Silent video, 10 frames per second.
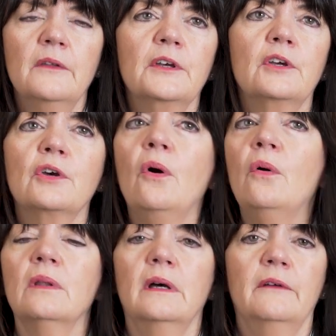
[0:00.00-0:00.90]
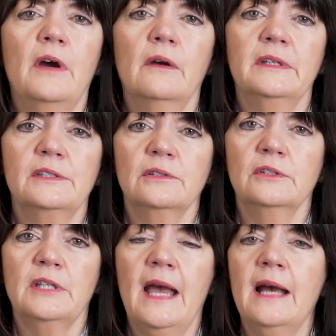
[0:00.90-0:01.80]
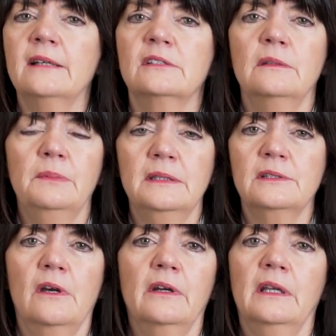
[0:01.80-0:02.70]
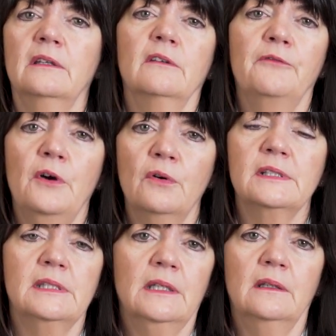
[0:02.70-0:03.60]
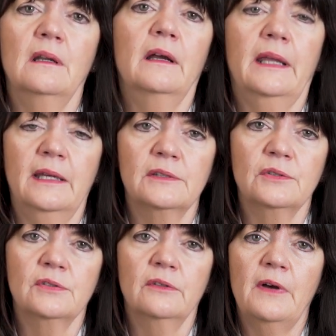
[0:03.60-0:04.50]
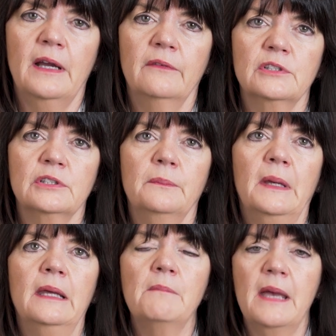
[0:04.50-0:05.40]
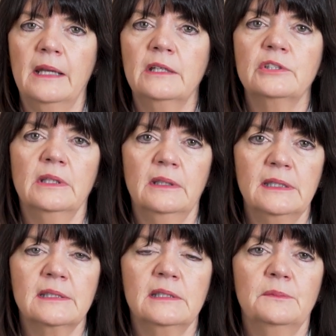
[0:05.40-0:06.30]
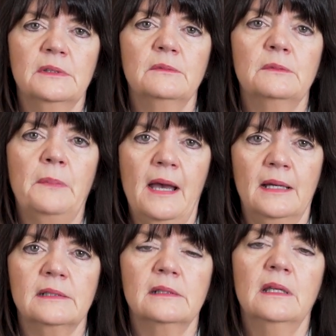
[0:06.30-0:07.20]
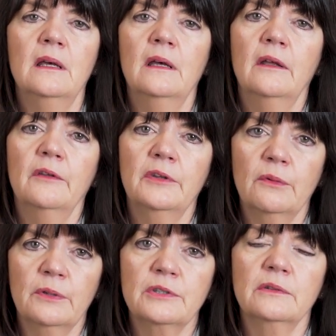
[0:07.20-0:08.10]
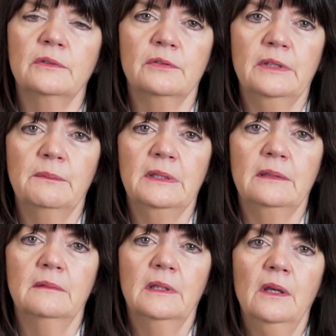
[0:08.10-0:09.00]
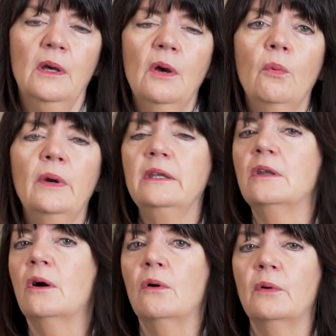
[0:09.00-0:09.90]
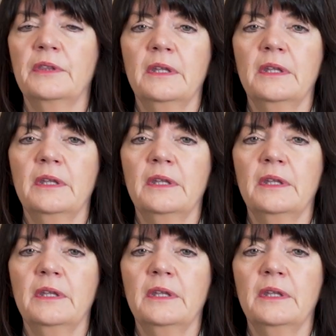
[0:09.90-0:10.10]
The goal of our research has to be starting to focus in on cancer survivorship and managing these symptoms past the original treatment. We know with